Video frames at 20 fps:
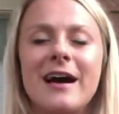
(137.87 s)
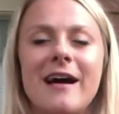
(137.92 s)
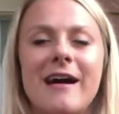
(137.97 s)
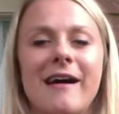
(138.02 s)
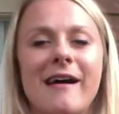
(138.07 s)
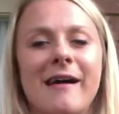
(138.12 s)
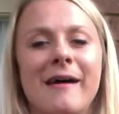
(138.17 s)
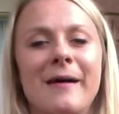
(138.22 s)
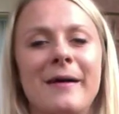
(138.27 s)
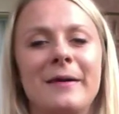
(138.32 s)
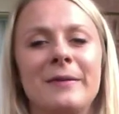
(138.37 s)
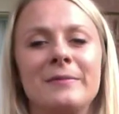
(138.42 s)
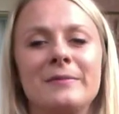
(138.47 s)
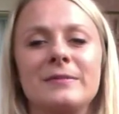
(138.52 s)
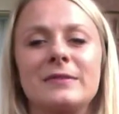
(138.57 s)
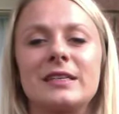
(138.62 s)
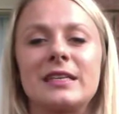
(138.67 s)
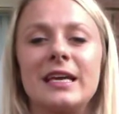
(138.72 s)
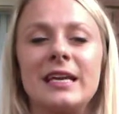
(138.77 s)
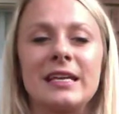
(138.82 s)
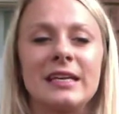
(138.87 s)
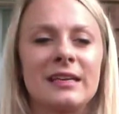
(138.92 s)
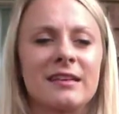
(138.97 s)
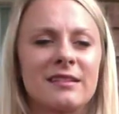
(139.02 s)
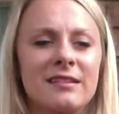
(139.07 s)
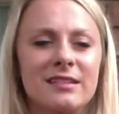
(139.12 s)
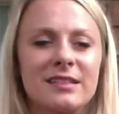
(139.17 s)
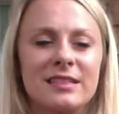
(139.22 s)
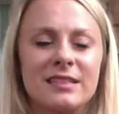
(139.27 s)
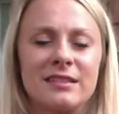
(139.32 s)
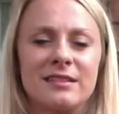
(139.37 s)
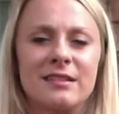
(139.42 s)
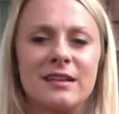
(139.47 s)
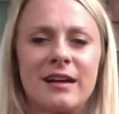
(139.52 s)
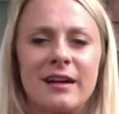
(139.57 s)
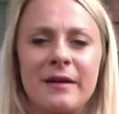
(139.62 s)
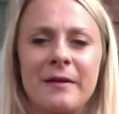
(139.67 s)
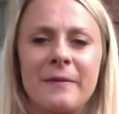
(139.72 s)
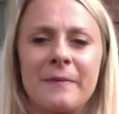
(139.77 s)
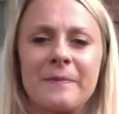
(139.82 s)
Getting
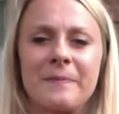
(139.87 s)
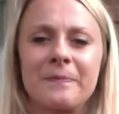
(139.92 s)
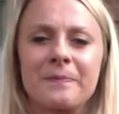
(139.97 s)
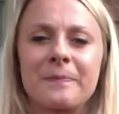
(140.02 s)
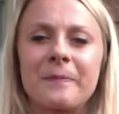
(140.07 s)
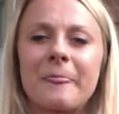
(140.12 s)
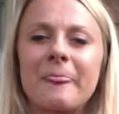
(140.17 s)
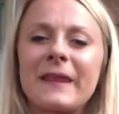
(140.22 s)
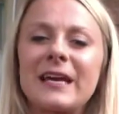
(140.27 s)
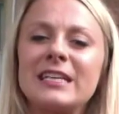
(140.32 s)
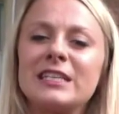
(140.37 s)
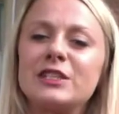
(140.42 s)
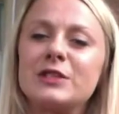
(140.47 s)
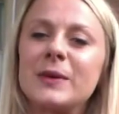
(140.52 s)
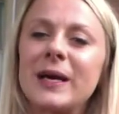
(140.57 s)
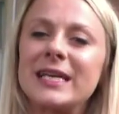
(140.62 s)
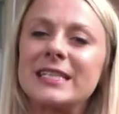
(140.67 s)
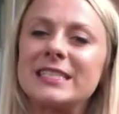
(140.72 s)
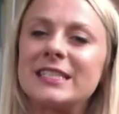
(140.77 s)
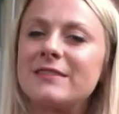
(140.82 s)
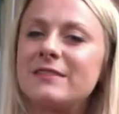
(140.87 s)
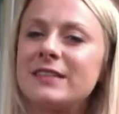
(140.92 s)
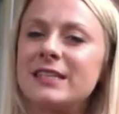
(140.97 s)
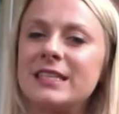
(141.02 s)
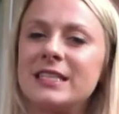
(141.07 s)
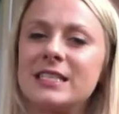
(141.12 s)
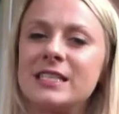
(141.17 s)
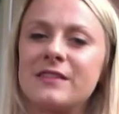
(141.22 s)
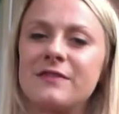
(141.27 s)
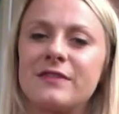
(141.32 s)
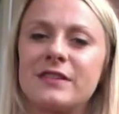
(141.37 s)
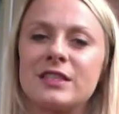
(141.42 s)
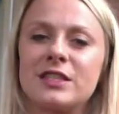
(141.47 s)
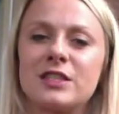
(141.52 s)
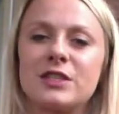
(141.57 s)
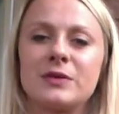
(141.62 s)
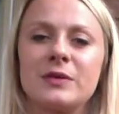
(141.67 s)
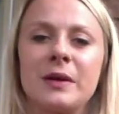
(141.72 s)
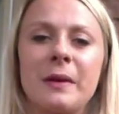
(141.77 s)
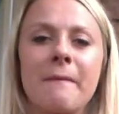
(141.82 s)
in, into activities, if it's
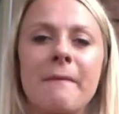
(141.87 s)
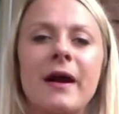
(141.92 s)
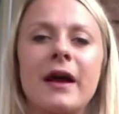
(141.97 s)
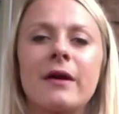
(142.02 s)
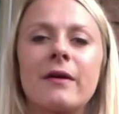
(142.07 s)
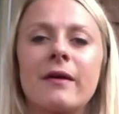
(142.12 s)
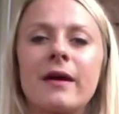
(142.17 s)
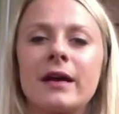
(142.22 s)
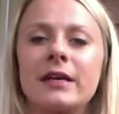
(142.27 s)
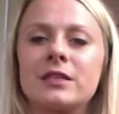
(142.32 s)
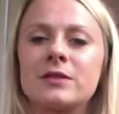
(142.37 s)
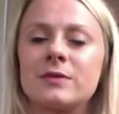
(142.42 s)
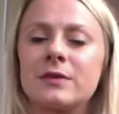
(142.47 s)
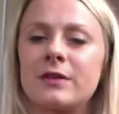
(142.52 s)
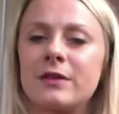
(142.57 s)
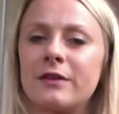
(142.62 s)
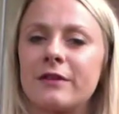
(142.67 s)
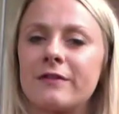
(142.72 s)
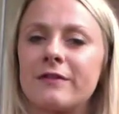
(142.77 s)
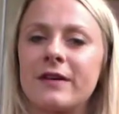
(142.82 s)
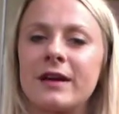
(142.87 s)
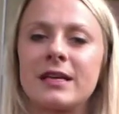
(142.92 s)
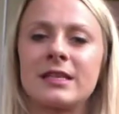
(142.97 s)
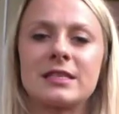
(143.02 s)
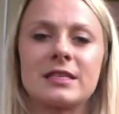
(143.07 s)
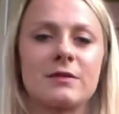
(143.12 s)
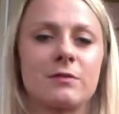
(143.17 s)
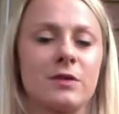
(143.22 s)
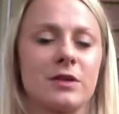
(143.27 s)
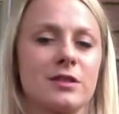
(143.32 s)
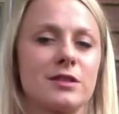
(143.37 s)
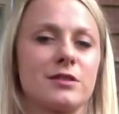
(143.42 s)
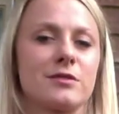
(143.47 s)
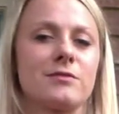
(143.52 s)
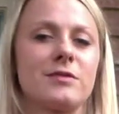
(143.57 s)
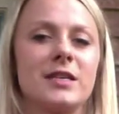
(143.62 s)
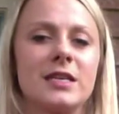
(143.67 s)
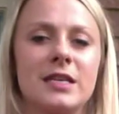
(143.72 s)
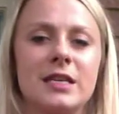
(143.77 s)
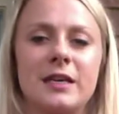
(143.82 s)
doing bike rides with your friends once a
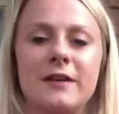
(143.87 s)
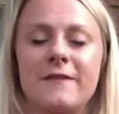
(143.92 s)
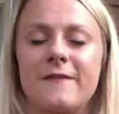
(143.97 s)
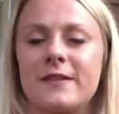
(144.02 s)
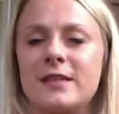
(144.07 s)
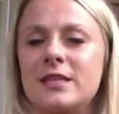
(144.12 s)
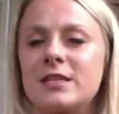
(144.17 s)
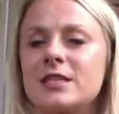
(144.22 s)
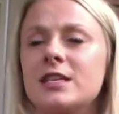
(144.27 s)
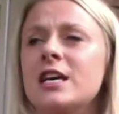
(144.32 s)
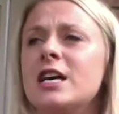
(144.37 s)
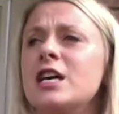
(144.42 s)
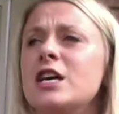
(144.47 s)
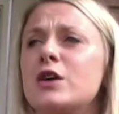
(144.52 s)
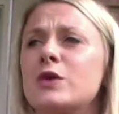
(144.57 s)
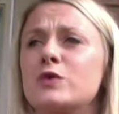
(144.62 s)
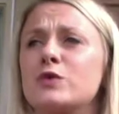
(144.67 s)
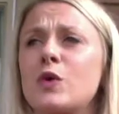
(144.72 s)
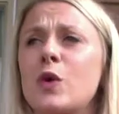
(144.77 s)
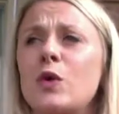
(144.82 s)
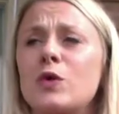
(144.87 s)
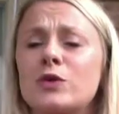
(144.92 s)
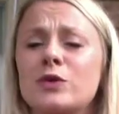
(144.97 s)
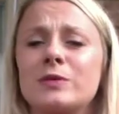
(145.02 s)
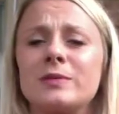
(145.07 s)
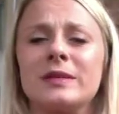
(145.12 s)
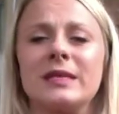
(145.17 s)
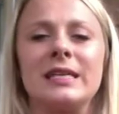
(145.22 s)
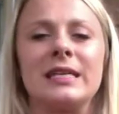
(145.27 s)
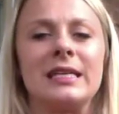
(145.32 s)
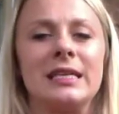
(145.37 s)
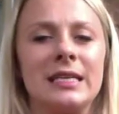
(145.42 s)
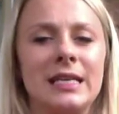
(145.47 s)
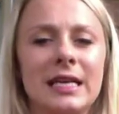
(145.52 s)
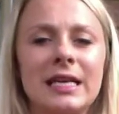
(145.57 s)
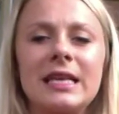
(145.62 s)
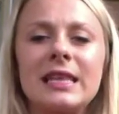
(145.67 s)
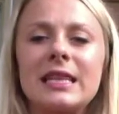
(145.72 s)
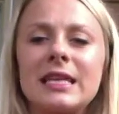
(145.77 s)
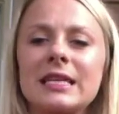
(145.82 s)
week, if it's rollerblading,
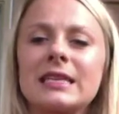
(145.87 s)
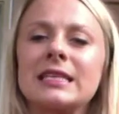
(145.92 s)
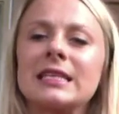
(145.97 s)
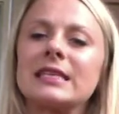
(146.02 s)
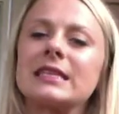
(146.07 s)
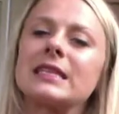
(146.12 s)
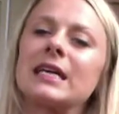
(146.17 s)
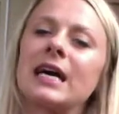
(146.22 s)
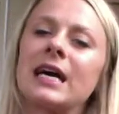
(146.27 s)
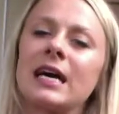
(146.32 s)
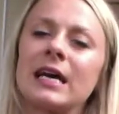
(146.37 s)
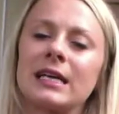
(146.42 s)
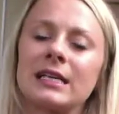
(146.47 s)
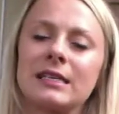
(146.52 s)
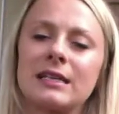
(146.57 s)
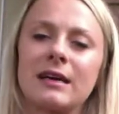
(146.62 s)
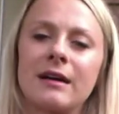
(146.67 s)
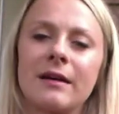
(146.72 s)
anything like that,